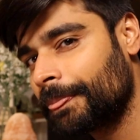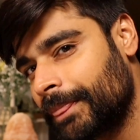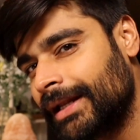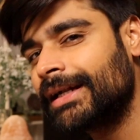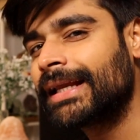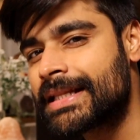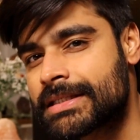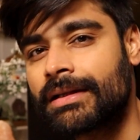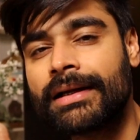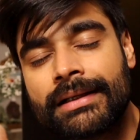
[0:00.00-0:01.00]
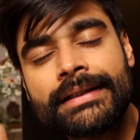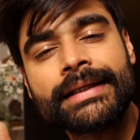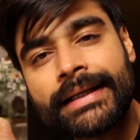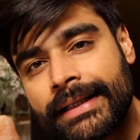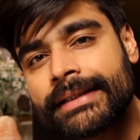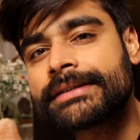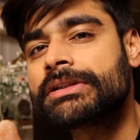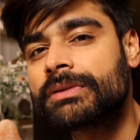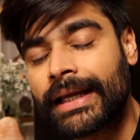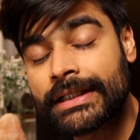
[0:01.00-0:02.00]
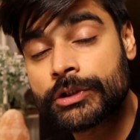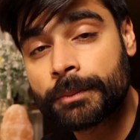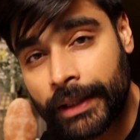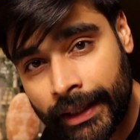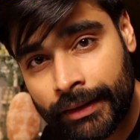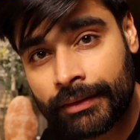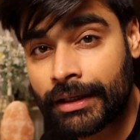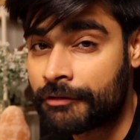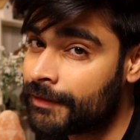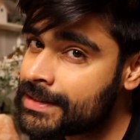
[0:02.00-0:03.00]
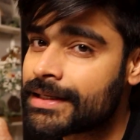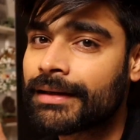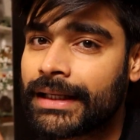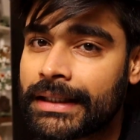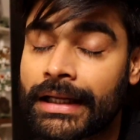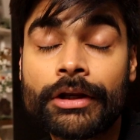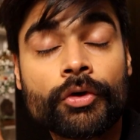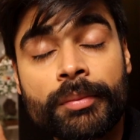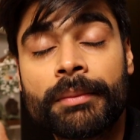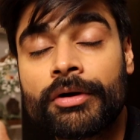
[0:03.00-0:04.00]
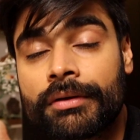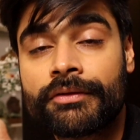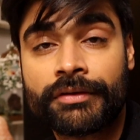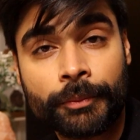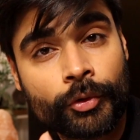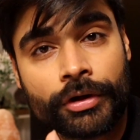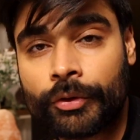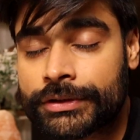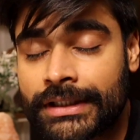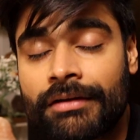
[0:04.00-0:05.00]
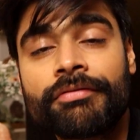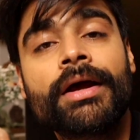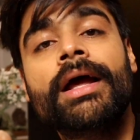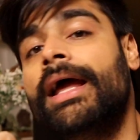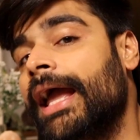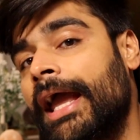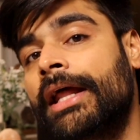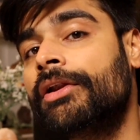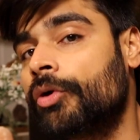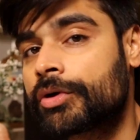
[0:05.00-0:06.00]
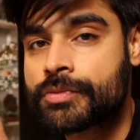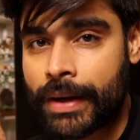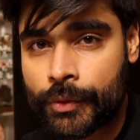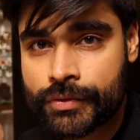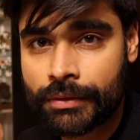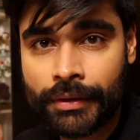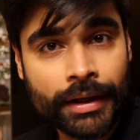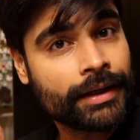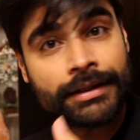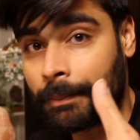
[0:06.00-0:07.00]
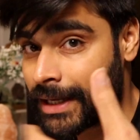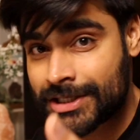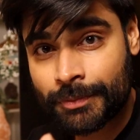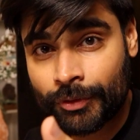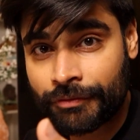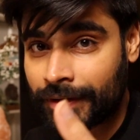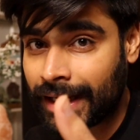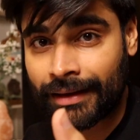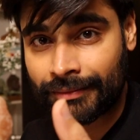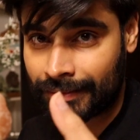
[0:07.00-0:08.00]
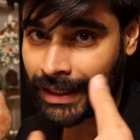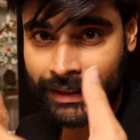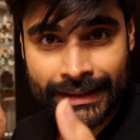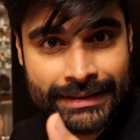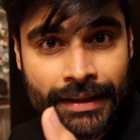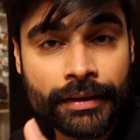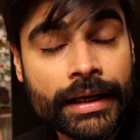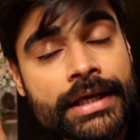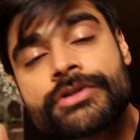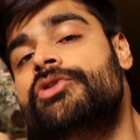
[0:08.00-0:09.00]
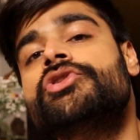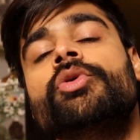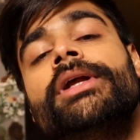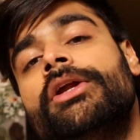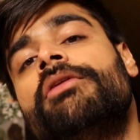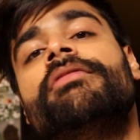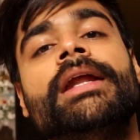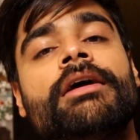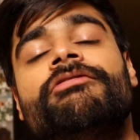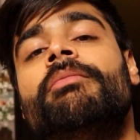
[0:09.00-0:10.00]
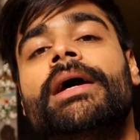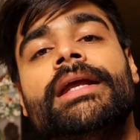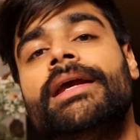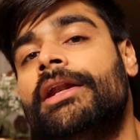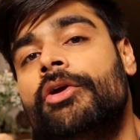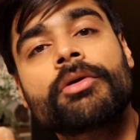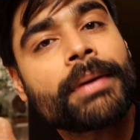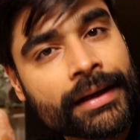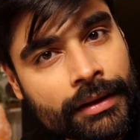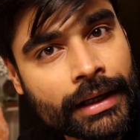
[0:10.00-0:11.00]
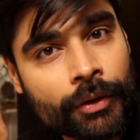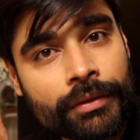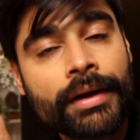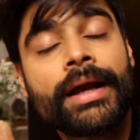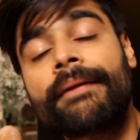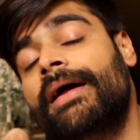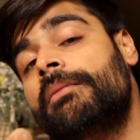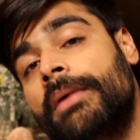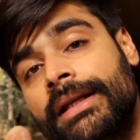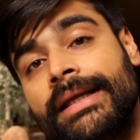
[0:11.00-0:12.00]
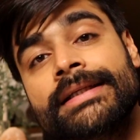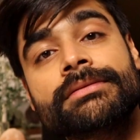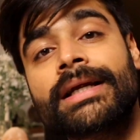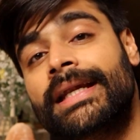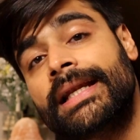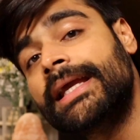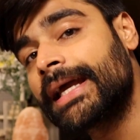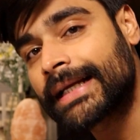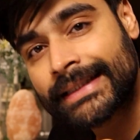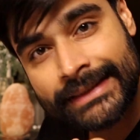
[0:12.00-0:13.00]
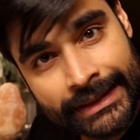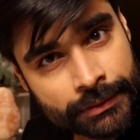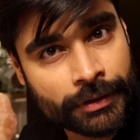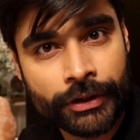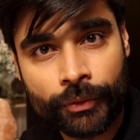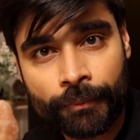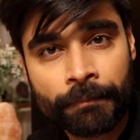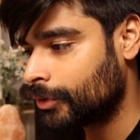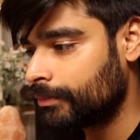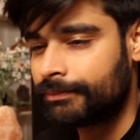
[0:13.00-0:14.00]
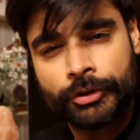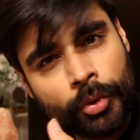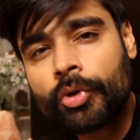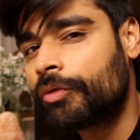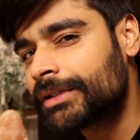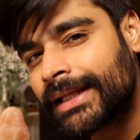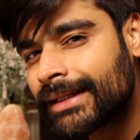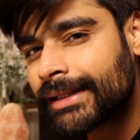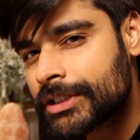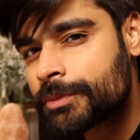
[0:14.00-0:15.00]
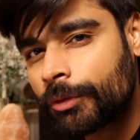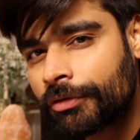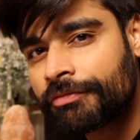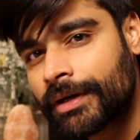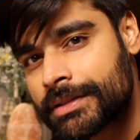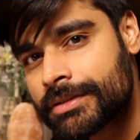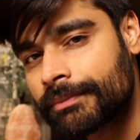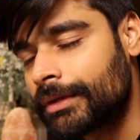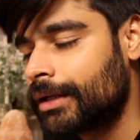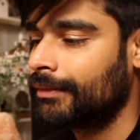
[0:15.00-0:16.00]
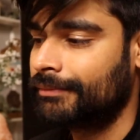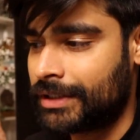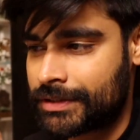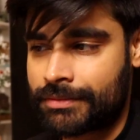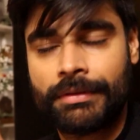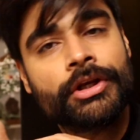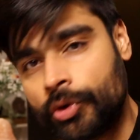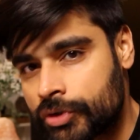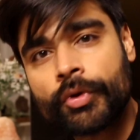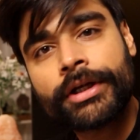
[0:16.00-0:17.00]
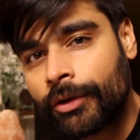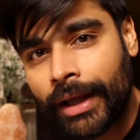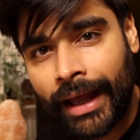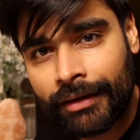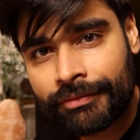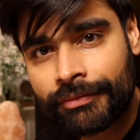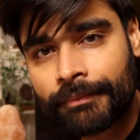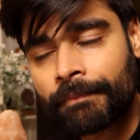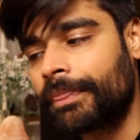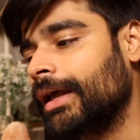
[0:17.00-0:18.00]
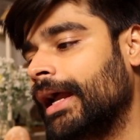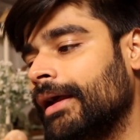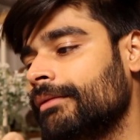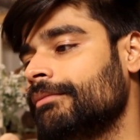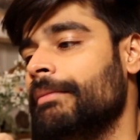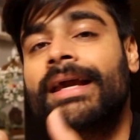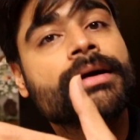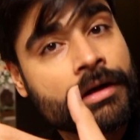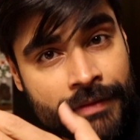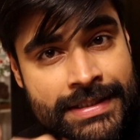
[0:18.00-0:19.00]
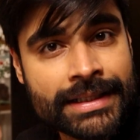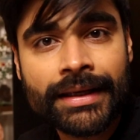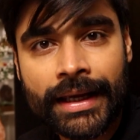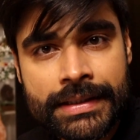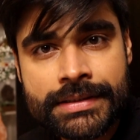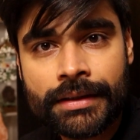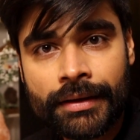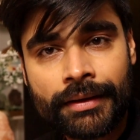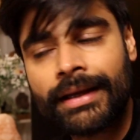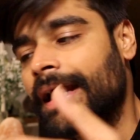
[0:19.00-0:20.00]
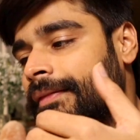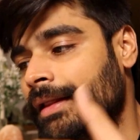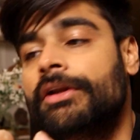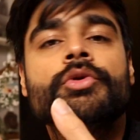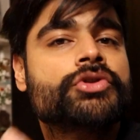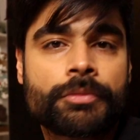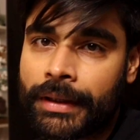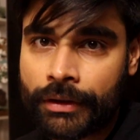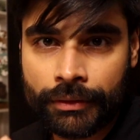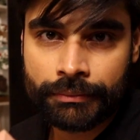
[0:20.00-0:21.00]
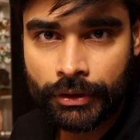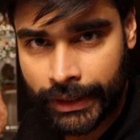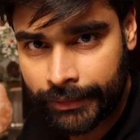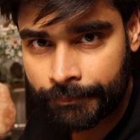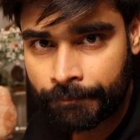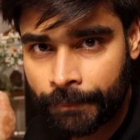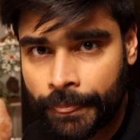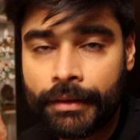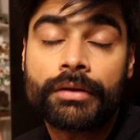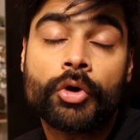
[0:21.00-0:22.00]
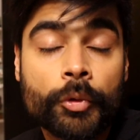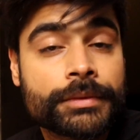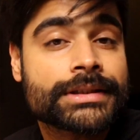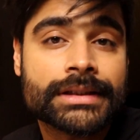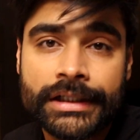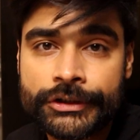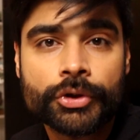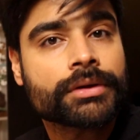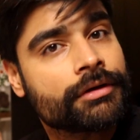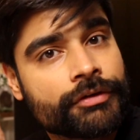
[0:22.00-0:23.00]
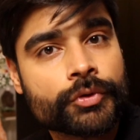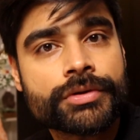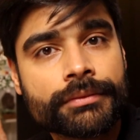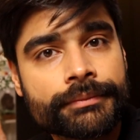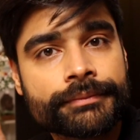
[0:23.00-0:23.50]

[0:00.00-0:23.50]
then it gets a little tedious to explain convincingly that you will be able to support yourself and your spouse. The best proof, again, like I said, is to show that you have enough money in your bank account and that money is readily accessible to you. So don't overthink this proof of funds. Just use what you have and make a convincing case, and then you should be good. All right? Hope this clears your confusion.